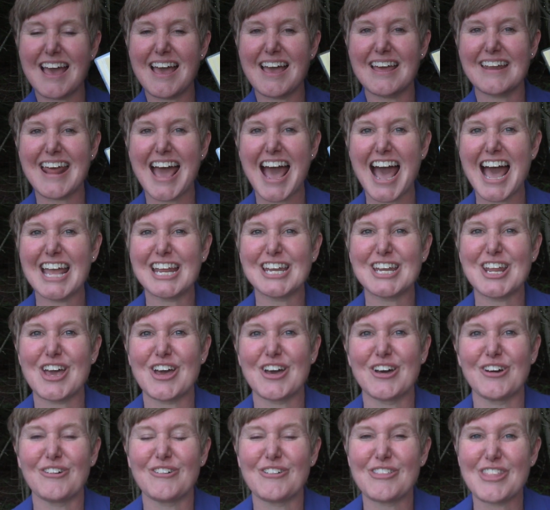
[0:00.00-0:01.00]
and I
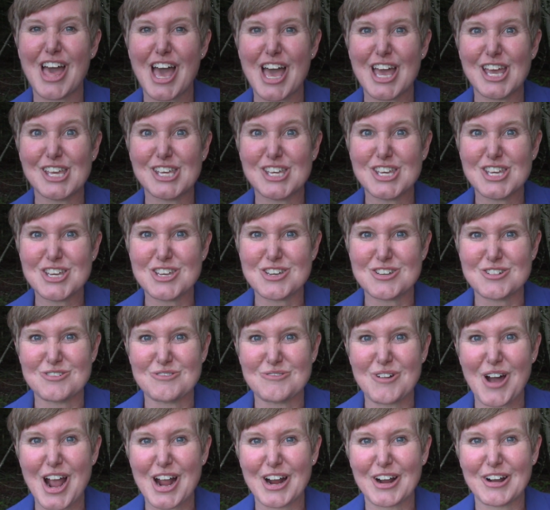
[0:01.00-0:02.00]
know that
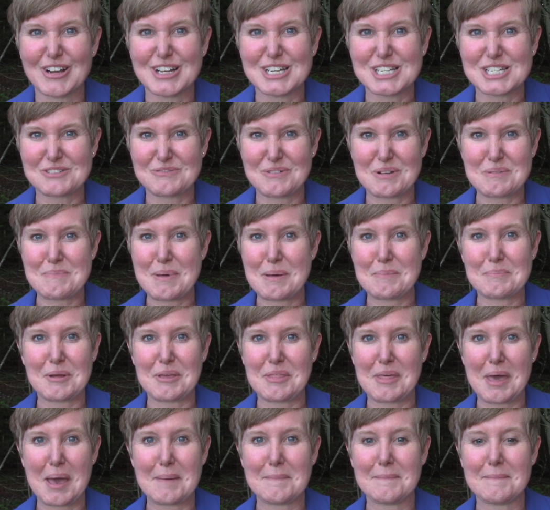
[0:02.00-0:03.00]
you are going to remember
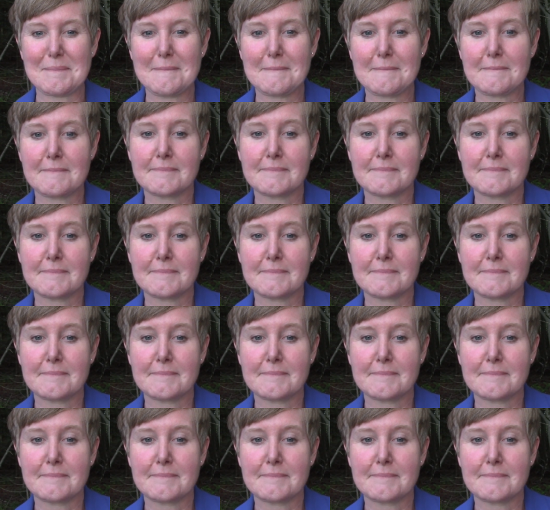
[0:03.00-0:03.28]
them.